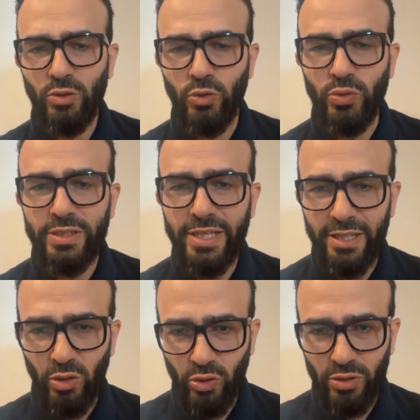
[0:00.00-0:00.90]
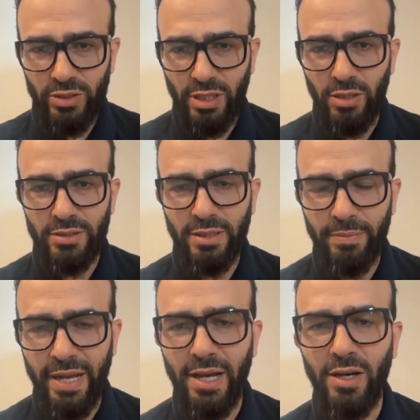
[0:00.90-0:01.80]
to tailor
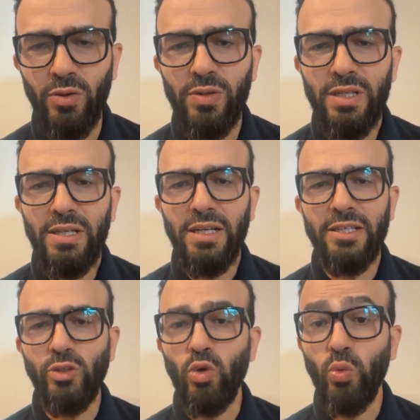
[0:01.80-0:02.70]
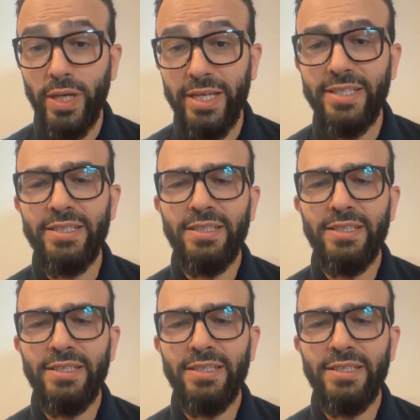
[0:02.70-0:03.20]
somehow your way